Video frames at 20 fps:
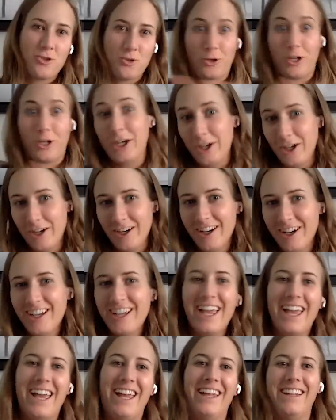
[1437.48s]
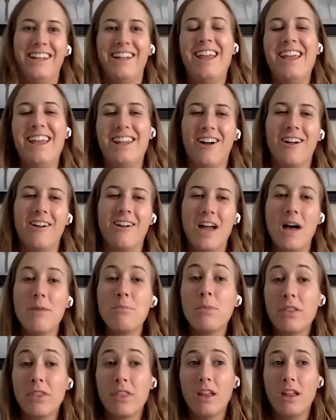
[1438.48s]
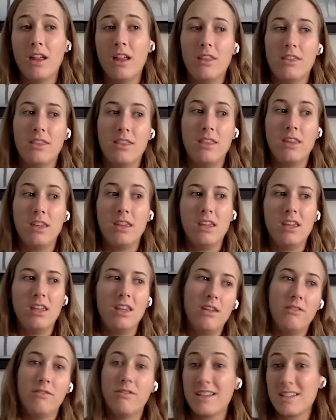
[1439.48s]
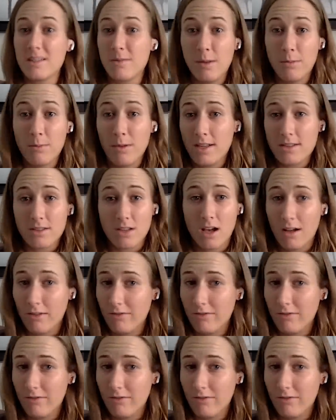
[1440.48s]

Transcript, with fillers: stringer and and all of that but the the investment pays